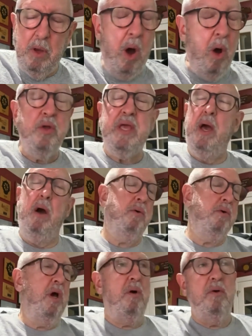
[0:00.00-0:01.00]
Oh yeah.
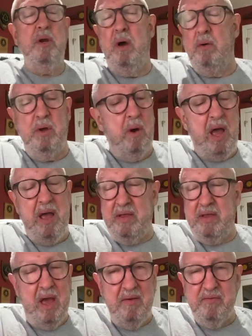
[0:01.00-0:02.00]
Oh no. I
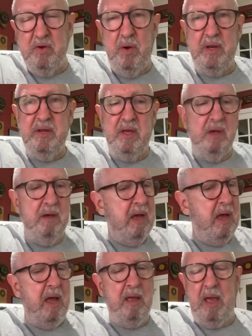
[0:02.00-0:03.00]
have no idea.
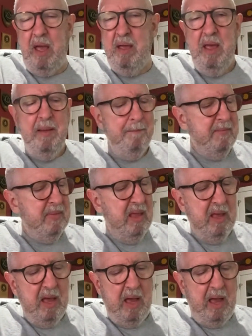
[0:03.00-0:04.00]

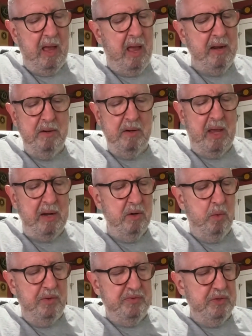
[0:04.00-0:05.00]
I don't know
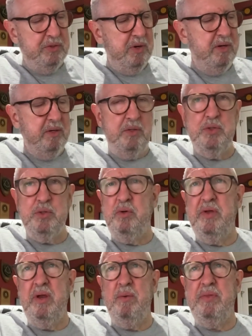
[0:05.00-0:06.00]
what they're trying to control
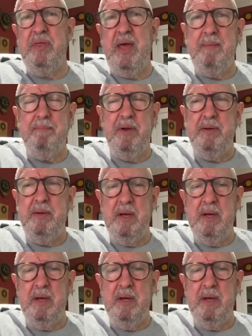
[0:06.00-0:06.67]
there with that, but